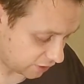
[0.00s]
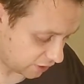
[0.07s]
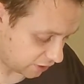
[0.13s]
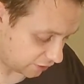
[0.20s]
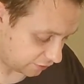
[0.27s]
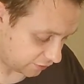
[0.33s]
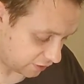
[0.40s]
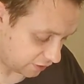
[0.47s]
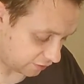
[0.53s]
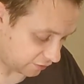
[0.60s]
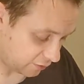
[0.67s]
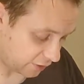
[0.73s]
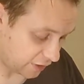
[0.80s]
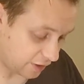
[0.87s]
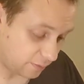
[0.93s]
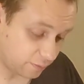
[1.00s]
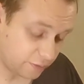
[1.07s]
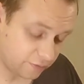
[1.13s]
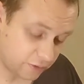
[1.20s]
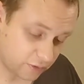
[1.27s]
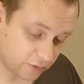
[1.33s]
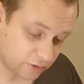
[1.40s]
cards here, so again
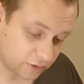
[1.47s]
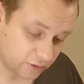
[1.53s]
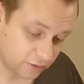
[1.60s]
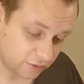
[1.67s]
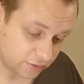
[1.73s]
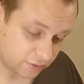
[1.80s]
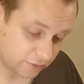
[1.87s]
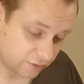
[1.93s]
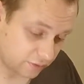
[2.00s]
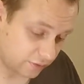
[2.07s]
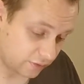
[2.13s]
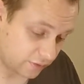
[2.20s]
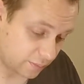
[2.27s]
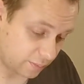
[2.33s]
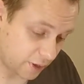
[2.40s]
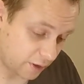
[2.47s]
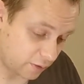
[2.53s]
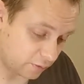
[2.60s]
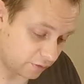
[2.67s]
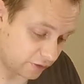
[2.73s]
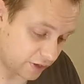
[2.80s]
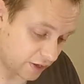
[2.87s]
we've got the
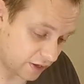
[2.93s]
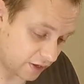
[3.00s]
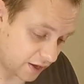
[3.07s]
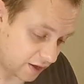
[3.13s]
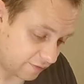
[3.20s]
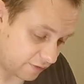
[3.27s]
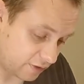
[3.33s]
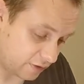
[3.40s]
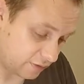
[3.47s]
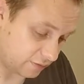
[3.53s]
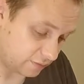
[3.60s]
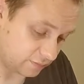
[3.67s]
deposed king Evan.